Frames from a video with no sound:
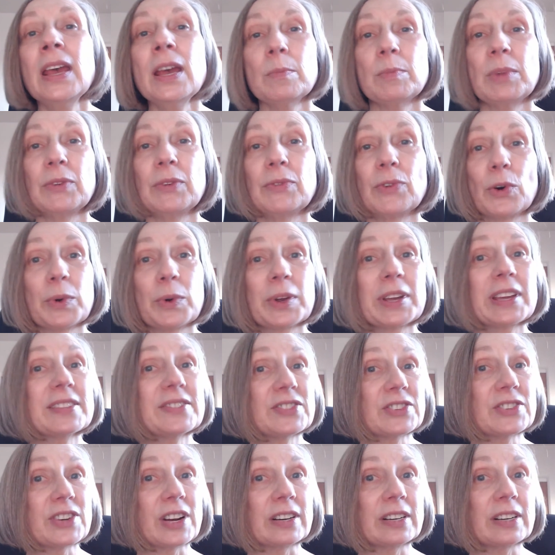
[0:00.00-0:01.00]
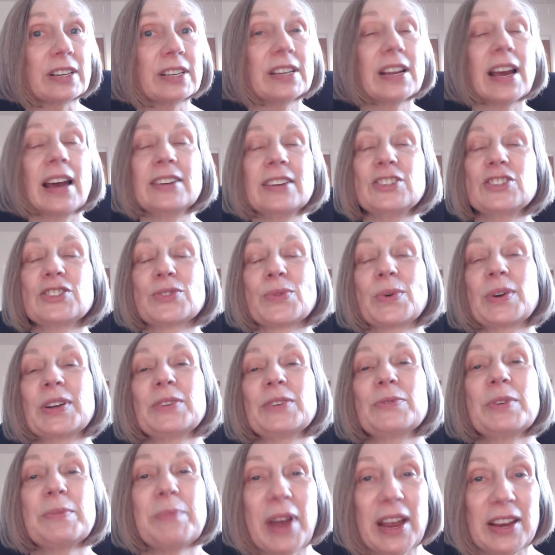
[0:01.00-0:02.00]
Before we get started, I just want to
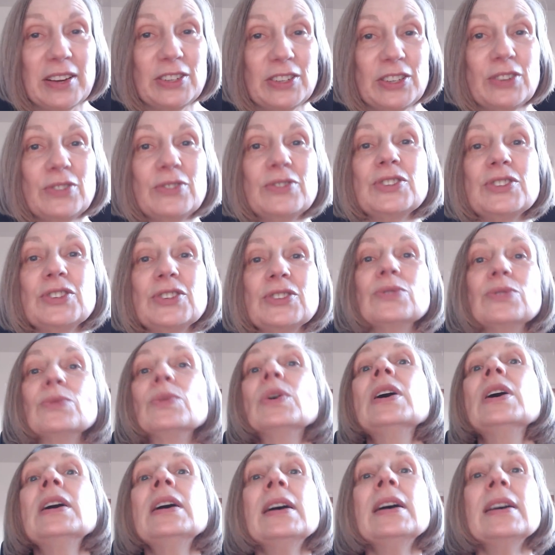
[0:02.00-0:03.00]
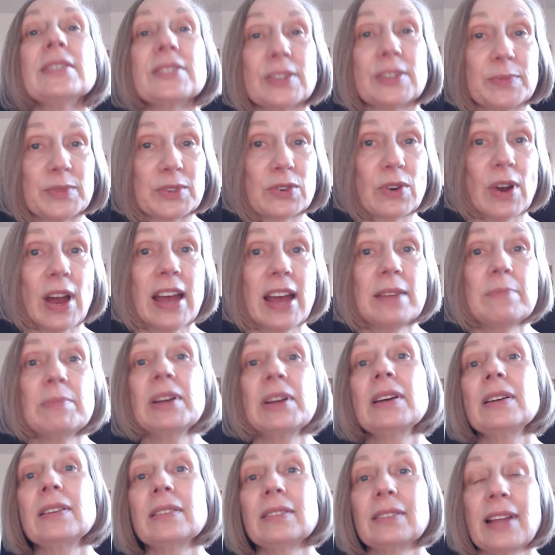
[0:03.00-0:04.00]
remind you to subscribe,
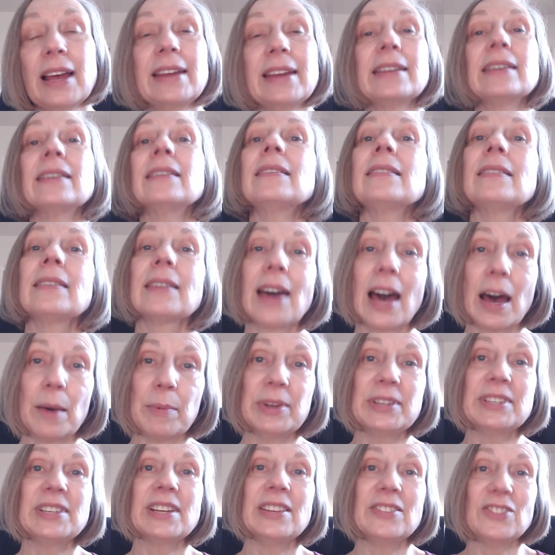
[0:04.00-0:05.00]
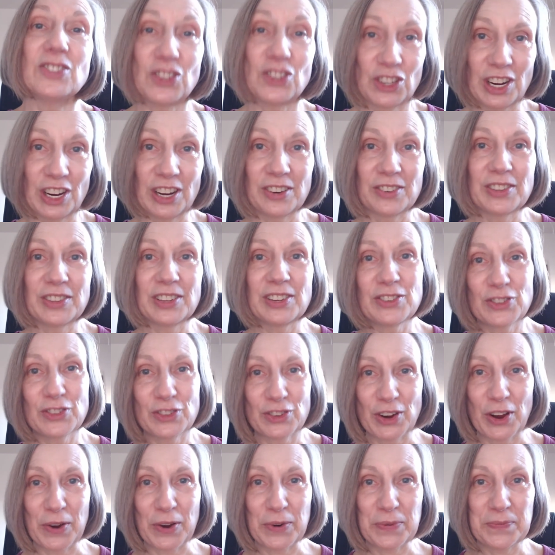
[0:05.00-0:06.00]
like, comment, and share this
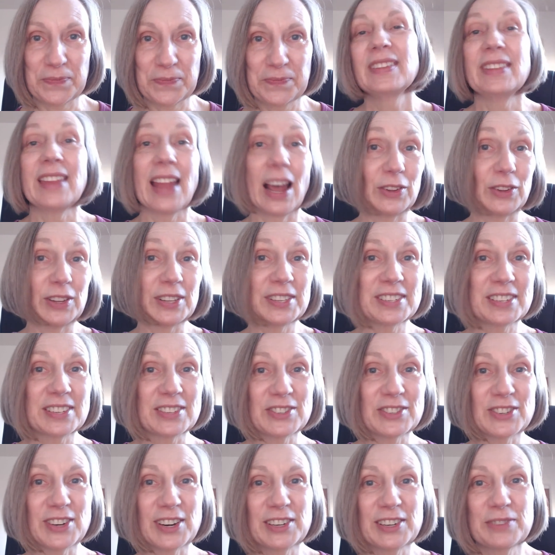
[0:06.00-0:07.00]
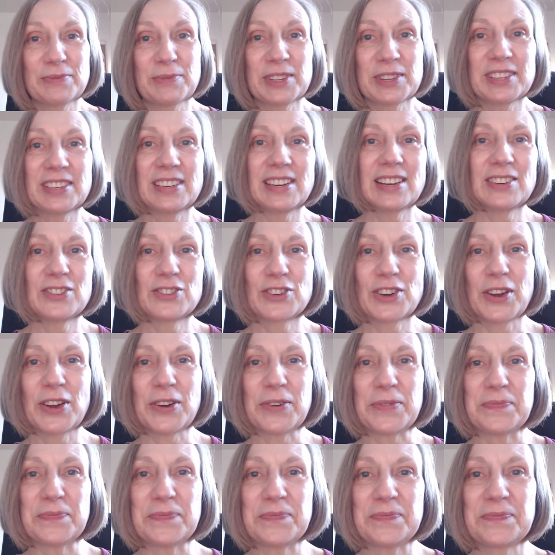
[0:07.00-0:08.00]
show. Now let's get started with today's show.